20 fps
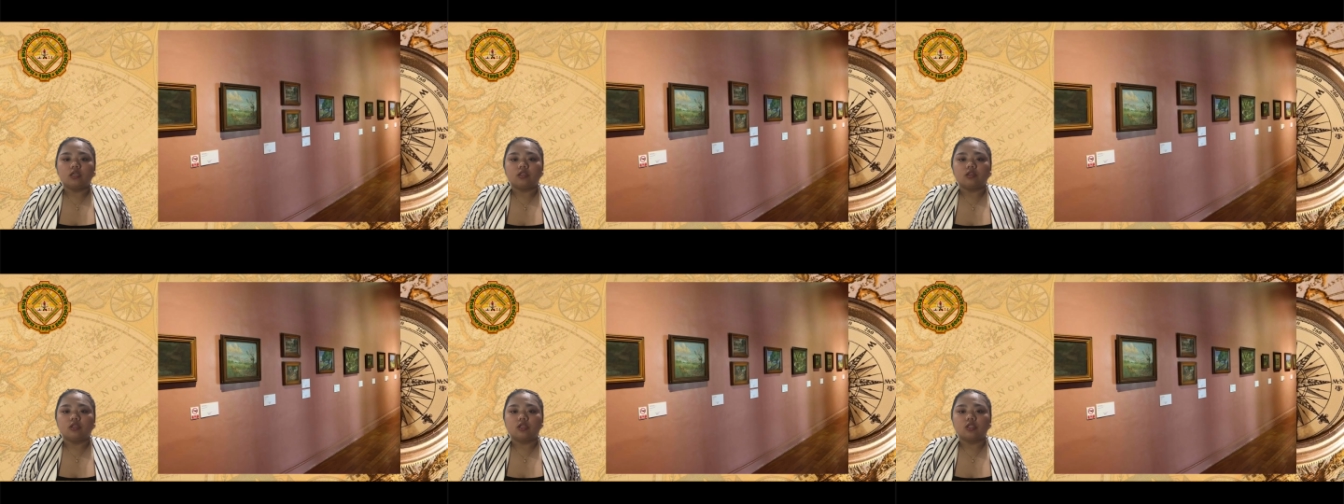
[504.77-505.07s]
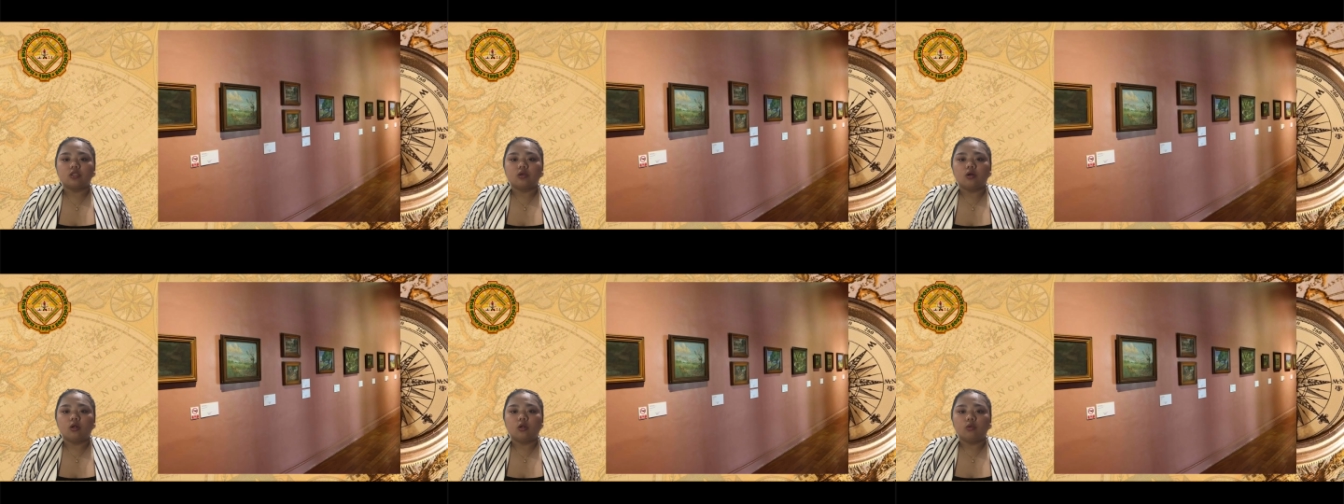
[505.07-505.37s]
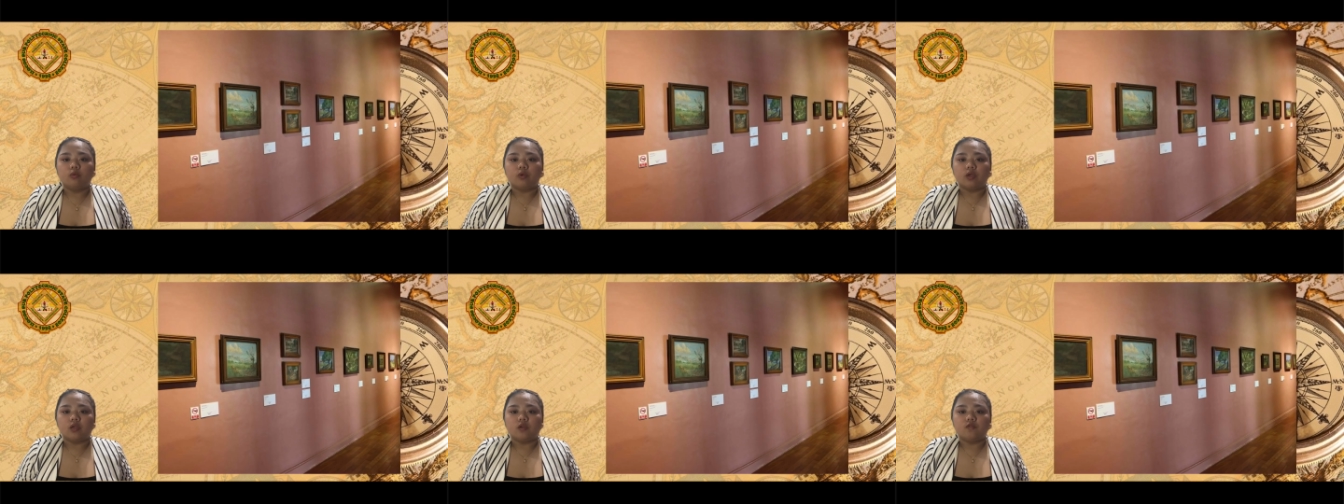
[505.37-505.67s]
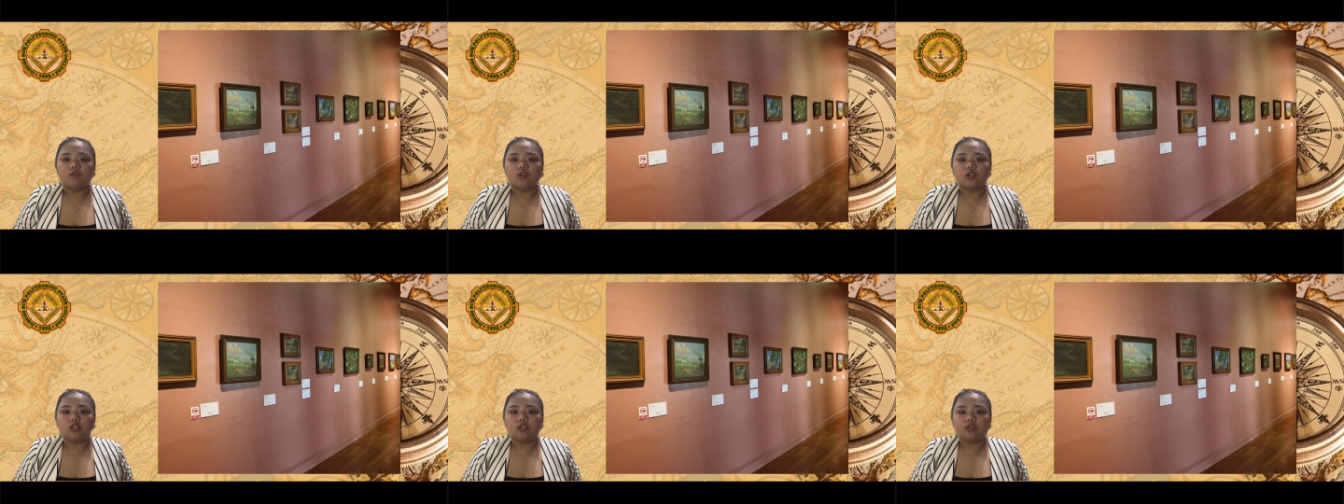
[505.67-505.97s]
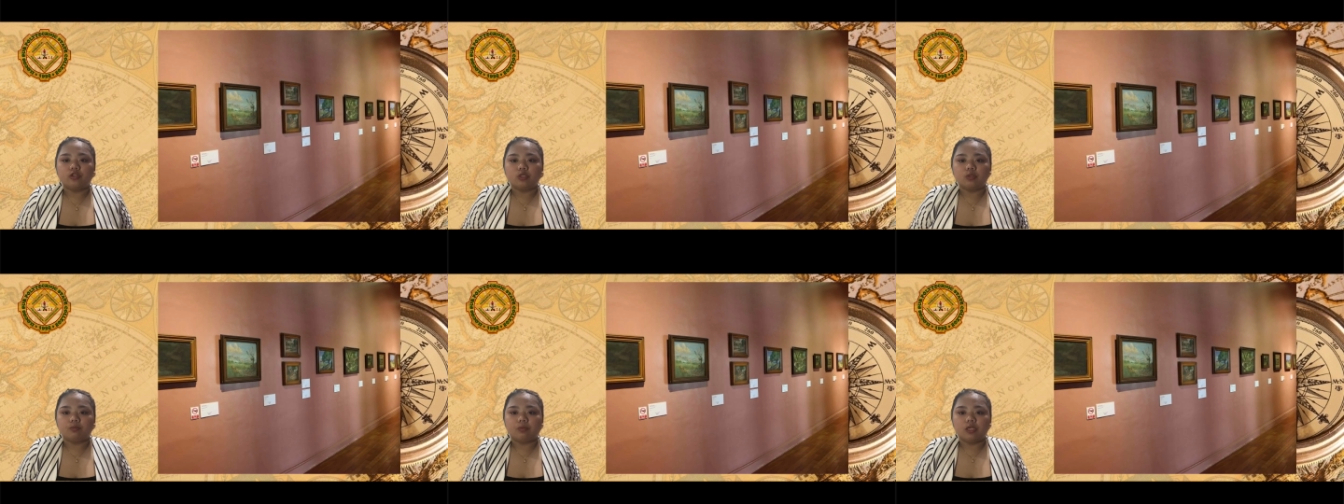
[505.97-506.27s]
This hallway
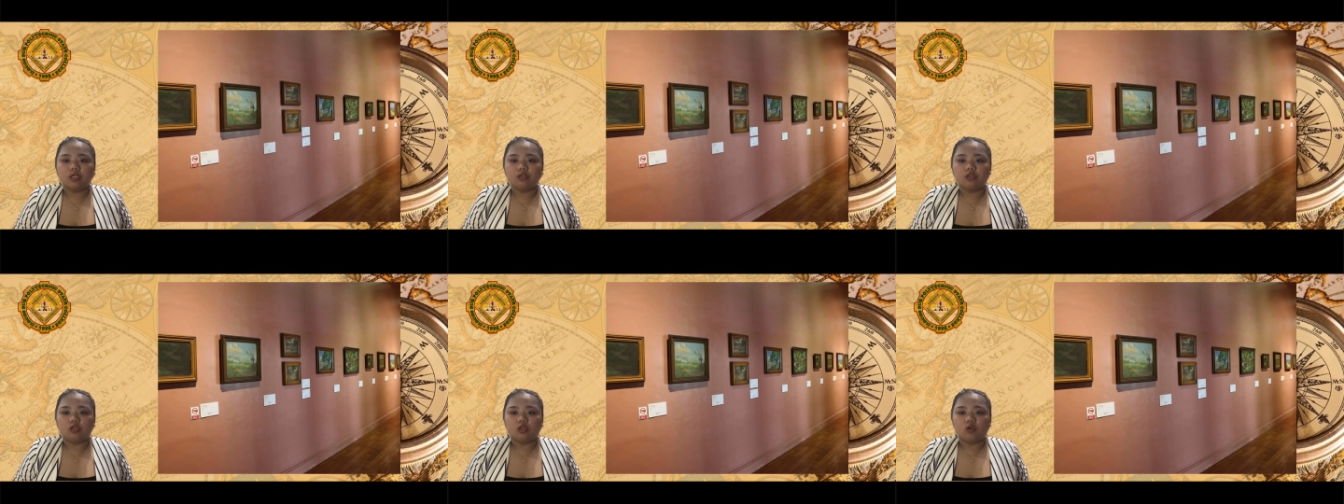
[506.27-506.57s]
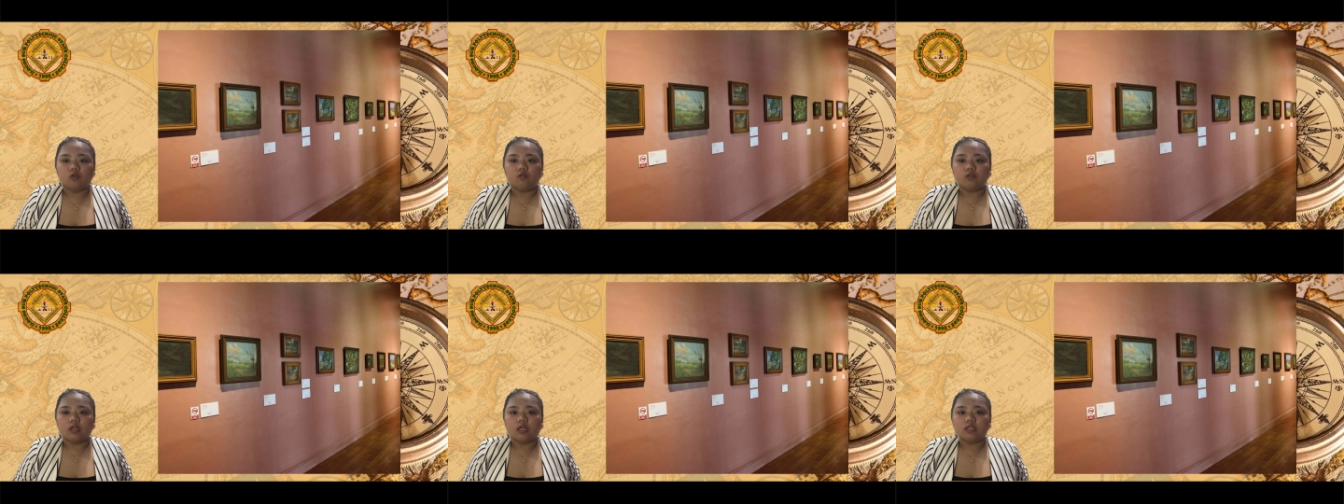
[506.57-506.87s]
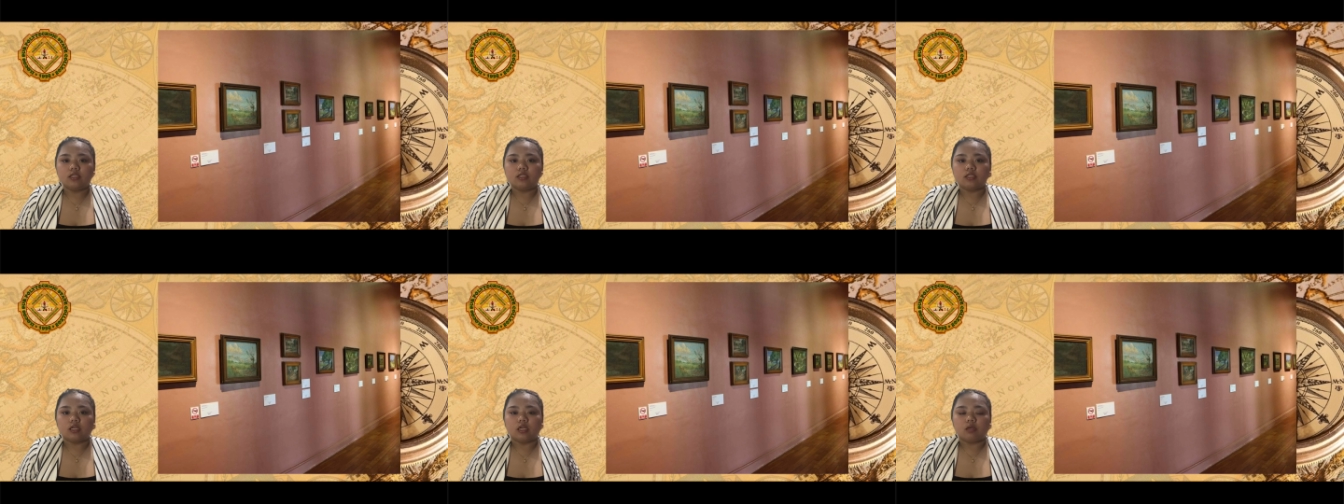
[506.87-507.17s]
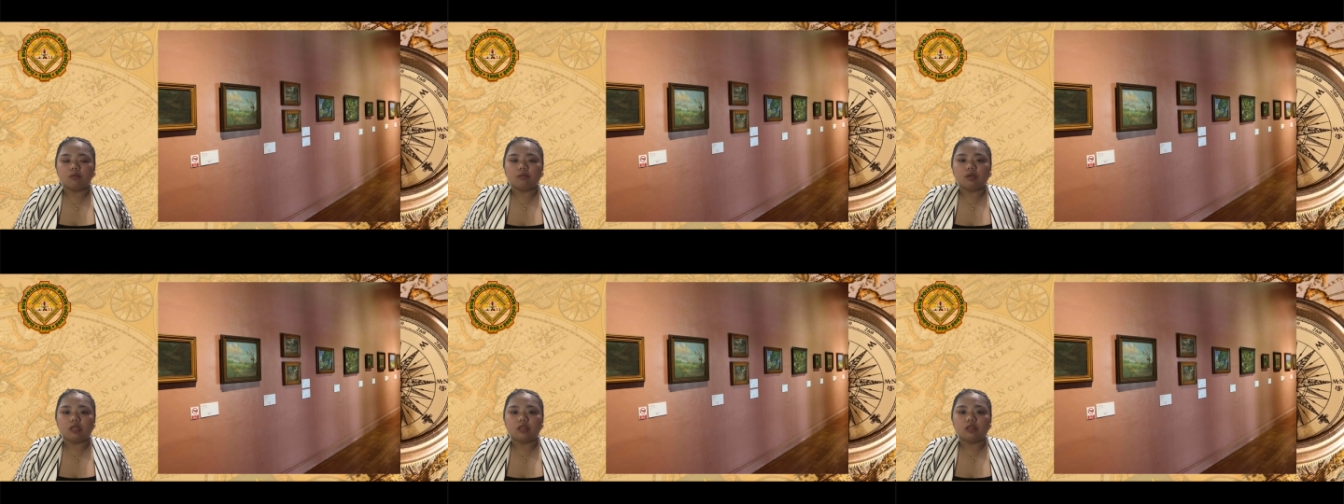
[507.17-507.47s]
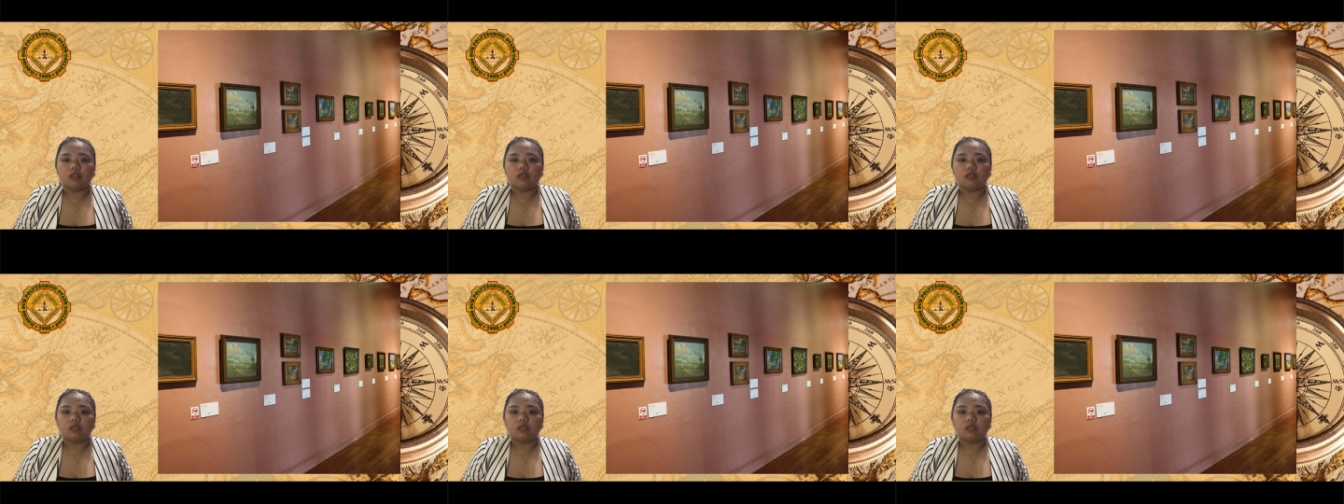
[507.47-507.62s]
features painting of landscape and